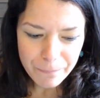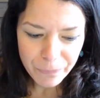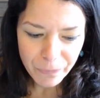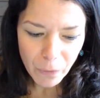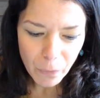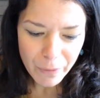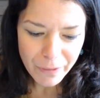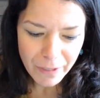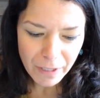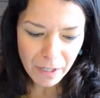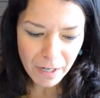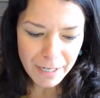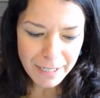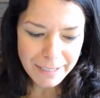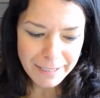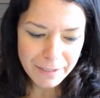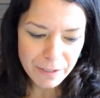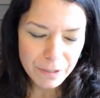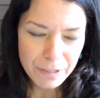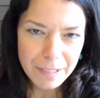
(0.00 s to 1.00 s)
what the
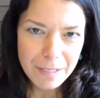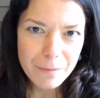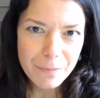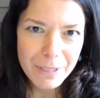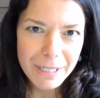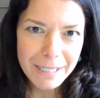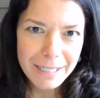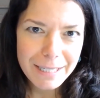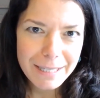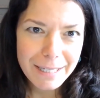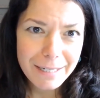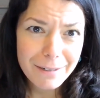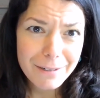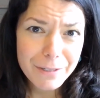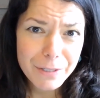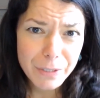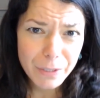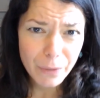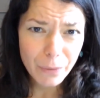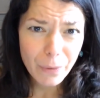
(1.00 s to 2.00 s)
costs are going to be, and then
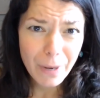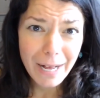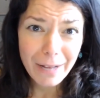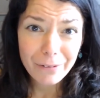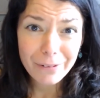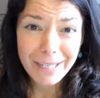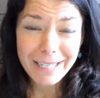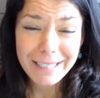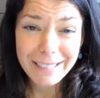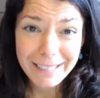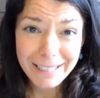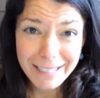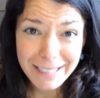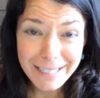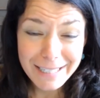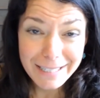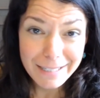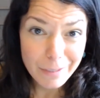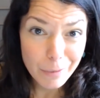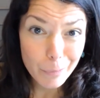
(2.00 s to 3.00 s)
also how likely it
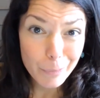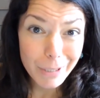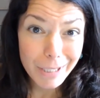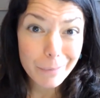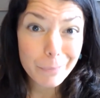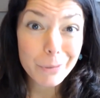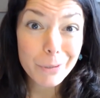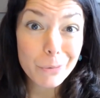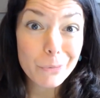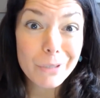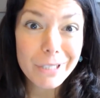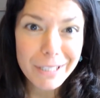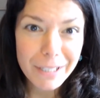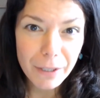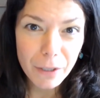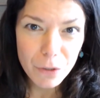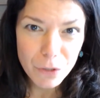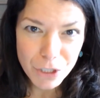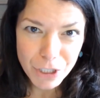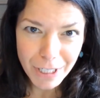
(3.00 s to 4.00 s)
is they'll be able to
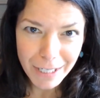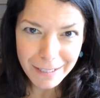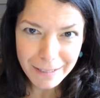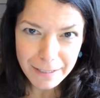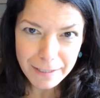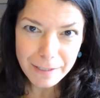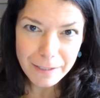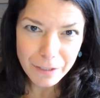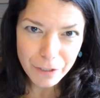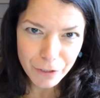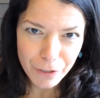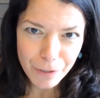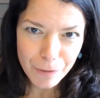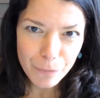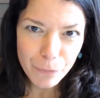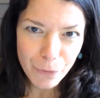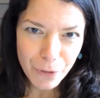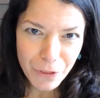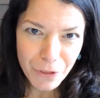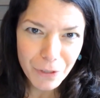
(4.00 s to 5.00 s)
renegotiate this term
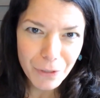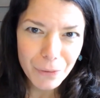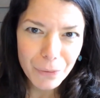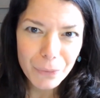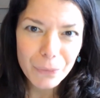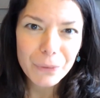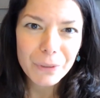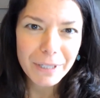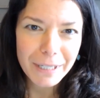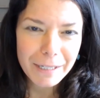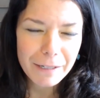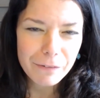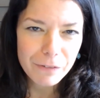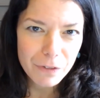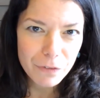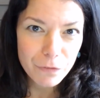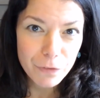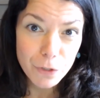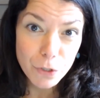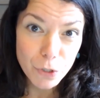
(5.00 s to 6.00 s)
with you kind of in
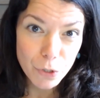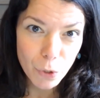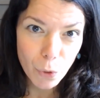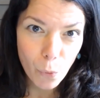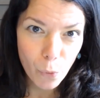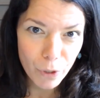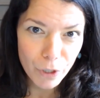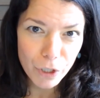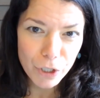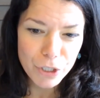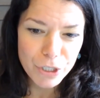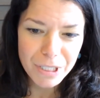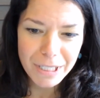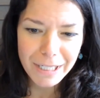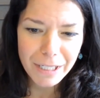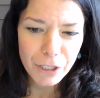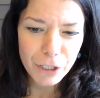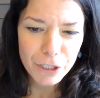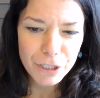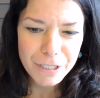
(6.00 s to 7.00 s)
future quarters and
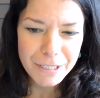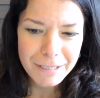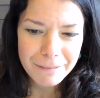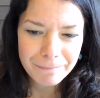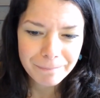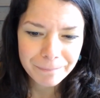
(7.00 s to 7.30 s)
years.